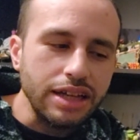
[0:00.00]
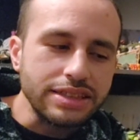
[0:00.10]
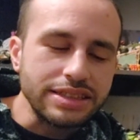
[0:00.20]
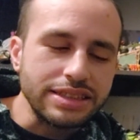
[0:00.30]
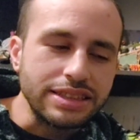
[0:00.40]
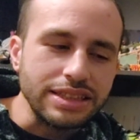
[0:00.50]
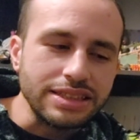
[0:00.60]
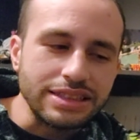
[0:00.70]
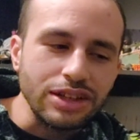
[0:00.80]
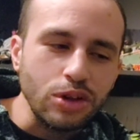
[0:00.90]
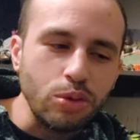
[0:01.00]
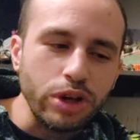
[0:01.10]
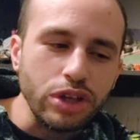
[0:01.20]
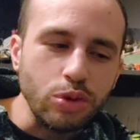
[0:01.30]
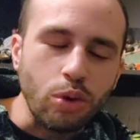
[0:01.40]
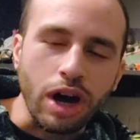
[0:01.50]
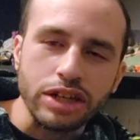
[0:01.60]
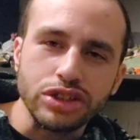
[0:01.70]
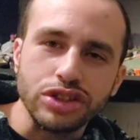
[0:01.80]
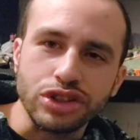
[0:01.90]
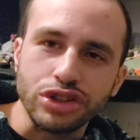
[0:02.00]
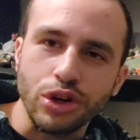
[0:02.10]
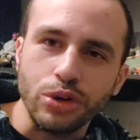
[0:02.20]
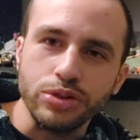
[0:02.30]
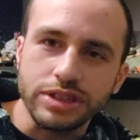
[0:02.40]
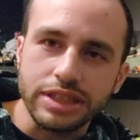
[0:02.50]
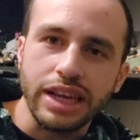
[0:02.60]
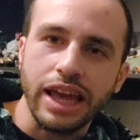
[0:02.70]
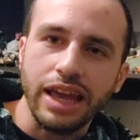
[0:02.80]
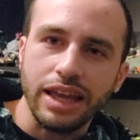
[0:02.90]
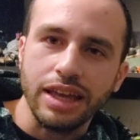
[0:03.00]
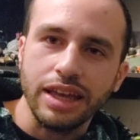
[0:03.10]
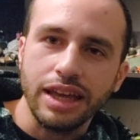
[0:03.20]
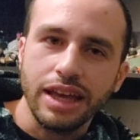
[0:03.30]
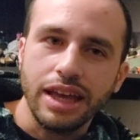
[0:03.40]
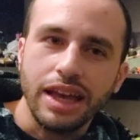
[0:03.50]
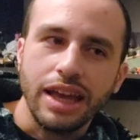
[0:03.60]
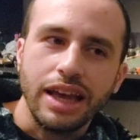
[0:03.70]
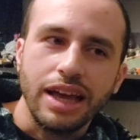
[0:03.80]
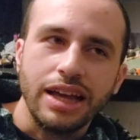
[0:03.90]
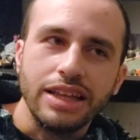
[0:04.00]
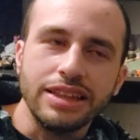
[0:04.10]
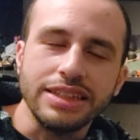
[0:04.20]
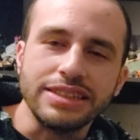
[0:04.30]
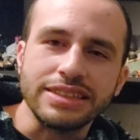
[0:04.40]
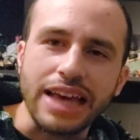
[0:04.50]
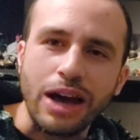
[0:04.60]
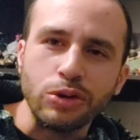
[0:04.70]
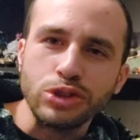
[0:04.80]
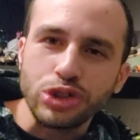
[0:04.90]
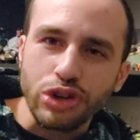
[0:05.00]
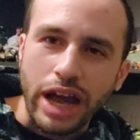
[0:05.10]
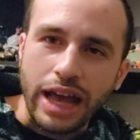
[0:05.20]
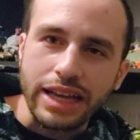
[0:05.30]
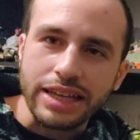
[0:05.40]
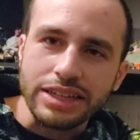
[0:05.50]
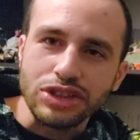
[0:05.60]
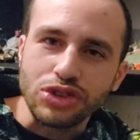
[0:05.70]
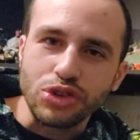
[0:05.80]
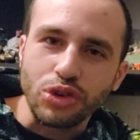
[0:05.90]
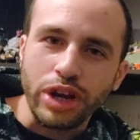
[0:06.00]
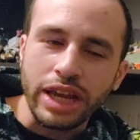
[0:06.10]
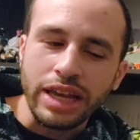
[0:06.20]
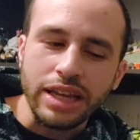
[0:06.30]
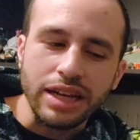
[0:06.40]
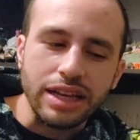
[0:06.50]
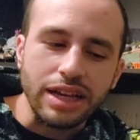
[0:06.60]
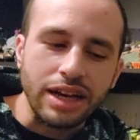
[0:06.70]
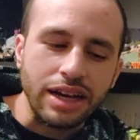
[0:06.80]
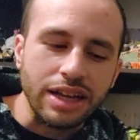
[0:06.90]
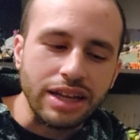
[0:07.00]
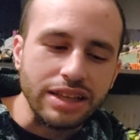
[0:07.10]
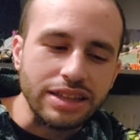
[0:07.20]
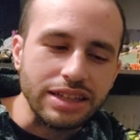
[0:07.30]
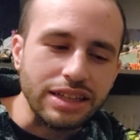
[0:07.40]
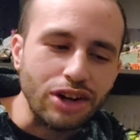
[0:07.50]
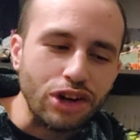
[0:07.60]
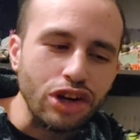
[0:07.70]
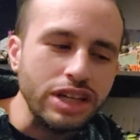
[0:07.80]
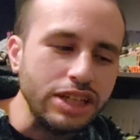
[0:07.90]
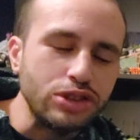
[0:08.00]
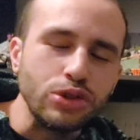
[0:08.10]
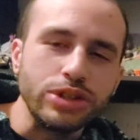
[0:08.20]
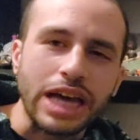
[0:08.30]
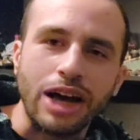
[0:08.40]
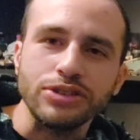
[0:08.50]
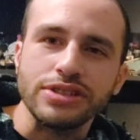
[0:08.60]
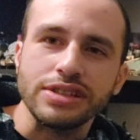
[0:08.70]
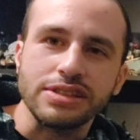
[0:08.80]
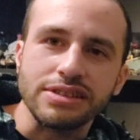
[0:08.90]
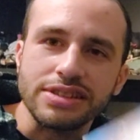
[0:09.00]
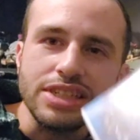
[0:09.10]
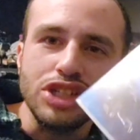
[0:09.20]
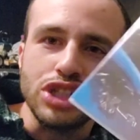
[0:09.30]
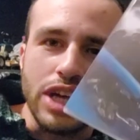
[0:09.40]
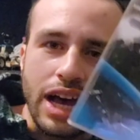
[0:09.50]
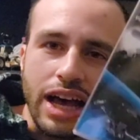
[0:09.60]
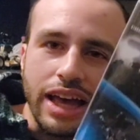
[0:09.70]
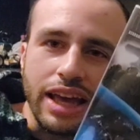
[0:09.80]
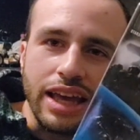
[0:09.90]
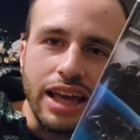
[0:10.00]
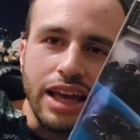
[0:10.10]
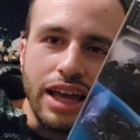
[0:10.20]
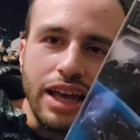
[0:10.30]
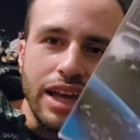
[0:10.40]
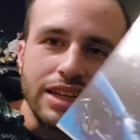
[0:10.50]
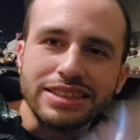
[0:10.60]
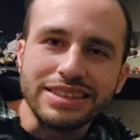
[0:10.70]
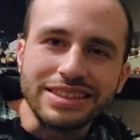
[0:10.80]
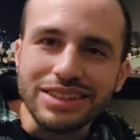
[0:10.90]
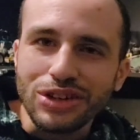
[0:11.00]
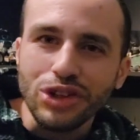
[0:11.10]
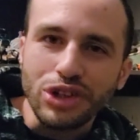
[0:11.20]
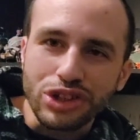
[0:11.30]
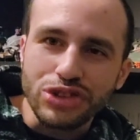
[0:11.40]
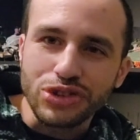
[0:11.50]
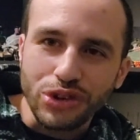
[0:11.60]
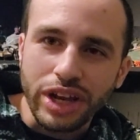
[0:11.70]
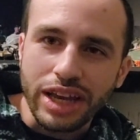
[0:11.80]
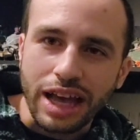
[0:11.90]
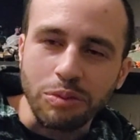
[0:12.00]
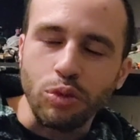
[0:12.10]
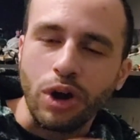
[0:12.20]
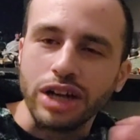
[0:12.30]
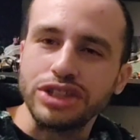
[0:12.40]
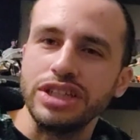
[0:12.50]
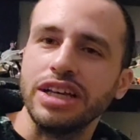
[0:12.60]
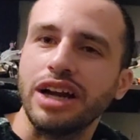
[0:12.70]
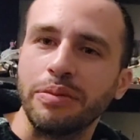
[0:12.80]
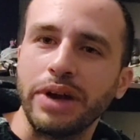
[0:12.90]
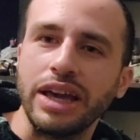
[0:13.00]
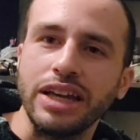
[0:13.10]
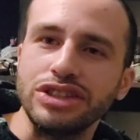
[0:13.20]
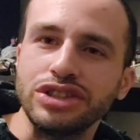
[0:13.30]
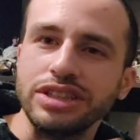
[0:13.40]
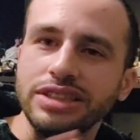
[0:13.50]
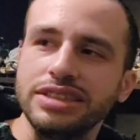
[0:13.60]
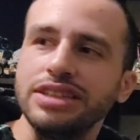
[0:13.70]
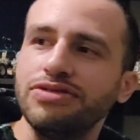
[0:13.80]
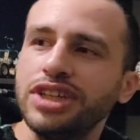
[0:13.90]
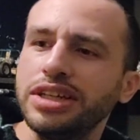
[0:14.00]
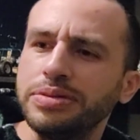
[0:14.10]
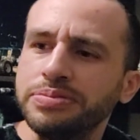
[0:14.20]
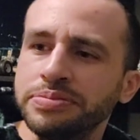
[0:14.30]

Still, when you watch the show today, the soundtrack is great. The early 2000s CGI still looks great. I'm watching it on my HD TV,